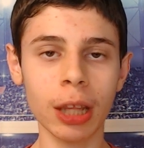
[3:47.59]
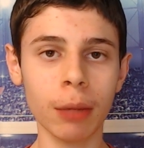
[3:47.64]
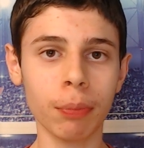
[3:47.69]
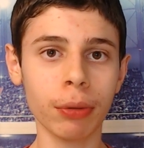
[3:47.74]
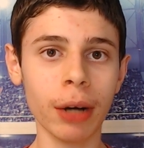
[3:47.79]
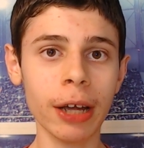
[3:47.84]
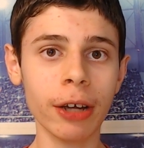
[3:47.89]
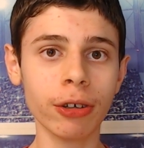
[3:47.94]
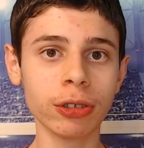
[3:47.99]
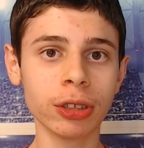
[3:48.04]
the
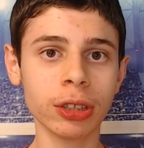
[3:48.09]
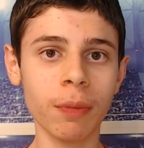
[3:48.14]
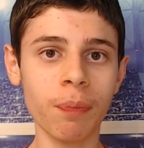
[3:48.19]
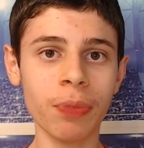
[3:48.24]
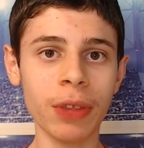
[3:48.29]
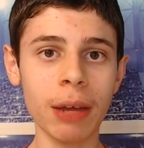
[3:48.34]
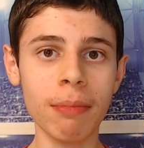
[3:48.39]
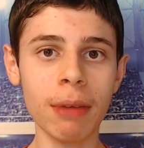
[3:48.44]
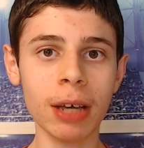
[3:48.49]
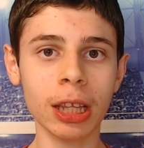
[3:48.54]
Breakers
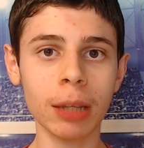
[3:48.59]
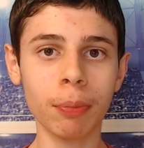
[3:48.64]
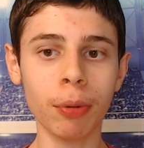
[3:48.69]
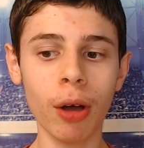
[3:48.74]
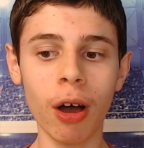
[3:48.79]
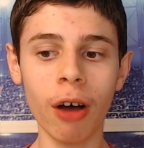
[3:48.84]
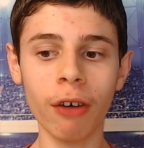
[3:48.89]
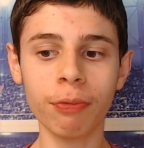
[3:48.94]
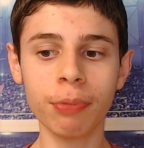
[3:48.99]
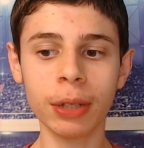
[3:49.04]
then make the
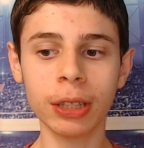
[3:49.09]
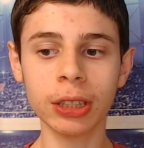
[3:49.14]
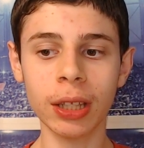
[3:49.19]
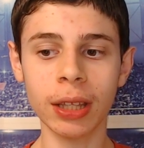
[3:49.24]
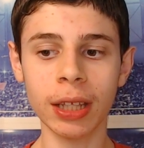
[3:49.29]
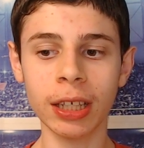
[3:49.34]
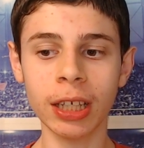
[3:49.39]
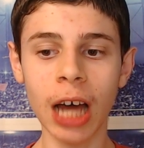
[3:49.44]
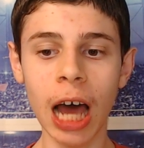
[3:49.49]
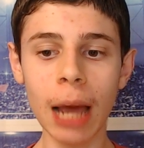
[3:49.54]
playoffs because of
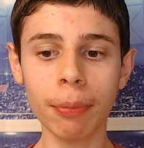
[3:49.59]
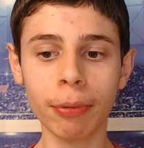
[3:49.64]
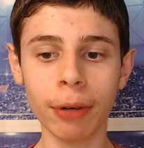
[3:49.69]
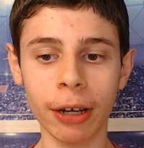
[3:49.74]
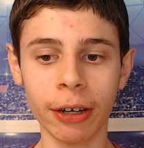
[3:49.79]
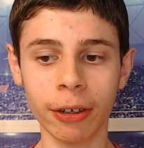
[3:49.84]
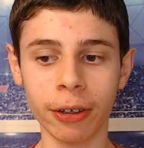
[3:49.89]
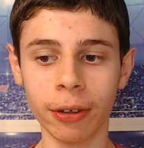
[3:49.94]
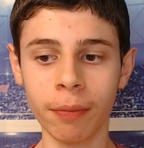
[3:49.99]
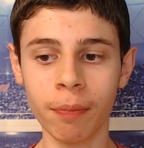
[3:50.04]
the
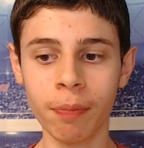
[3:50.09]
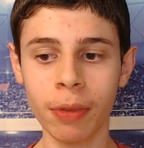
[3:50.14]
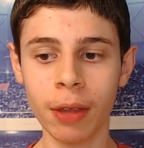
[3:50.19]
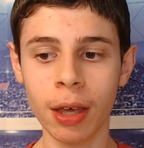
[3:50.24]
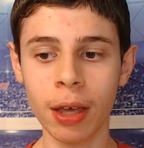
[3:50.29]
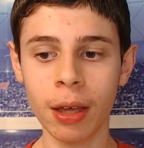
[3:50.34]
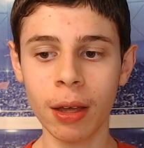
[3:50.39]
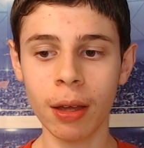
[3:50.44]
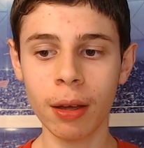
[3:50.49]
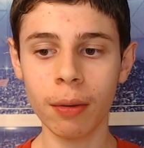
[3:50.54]
tiebreaker,
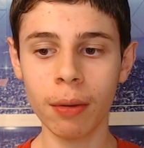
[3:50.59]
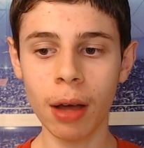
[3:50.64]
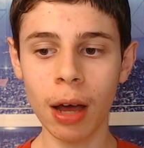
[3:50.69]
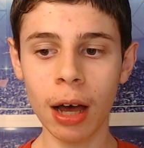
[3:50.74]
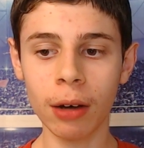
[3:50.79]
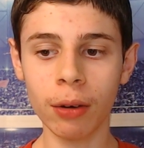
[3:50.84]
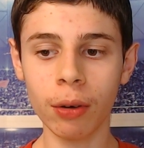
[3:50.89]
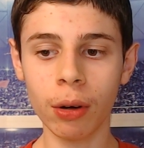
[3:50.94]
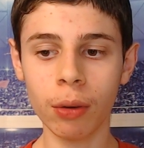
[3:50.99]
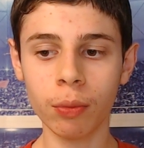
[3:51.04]

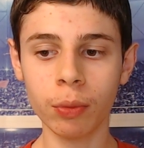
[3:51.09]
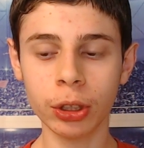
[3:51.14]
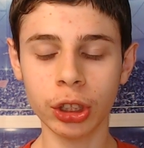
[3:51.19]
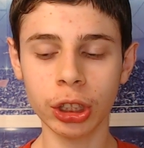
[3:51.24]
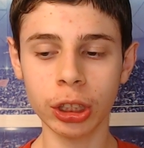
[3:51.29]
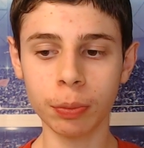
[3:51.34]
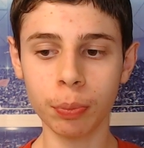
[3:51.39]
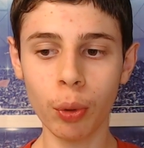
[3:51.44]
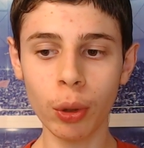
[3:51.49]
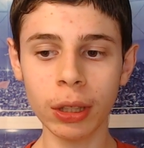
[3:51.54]
uh, which
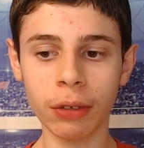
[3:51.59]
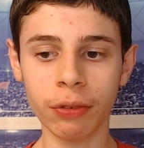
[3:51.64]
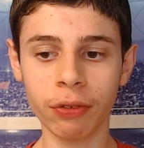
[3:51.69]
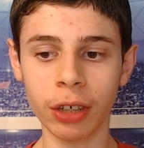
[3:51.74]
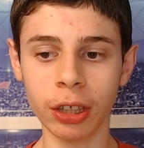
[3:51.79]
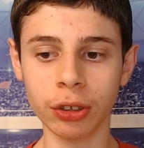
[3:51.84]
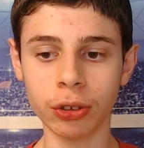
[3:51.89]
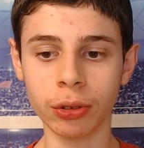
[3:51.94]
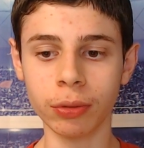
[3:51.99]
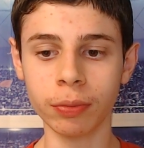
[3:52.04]
is point
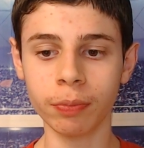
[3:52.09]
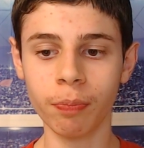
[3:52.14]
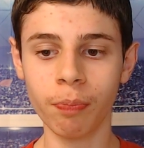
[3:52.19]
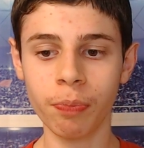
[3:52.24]
differential.